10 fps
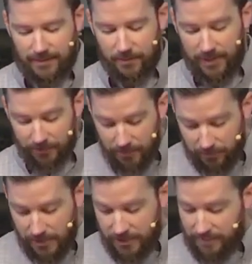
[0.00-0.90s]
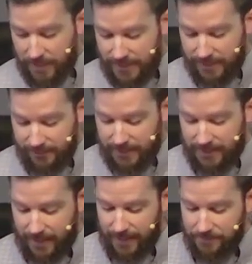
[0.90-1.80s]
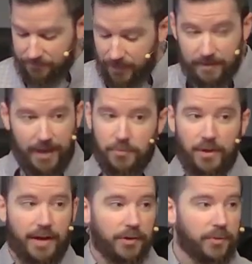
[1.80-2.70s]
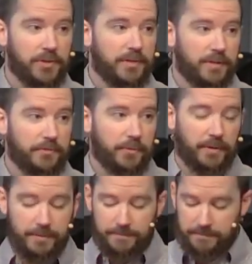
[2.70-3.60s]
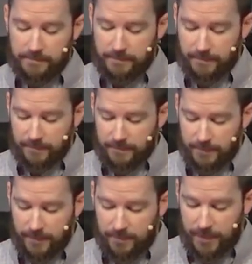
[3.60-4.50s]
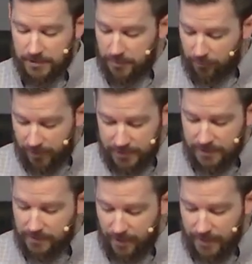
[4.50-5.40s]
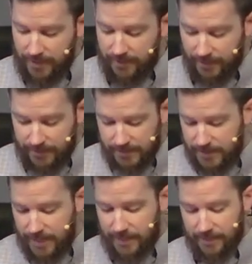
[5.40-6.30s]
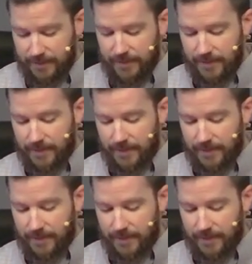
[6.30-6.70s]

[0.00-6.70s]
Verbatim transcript: Well, here the priest can basically say, God will honor what you can afford. Because the point isn't the money, God doesn't need it.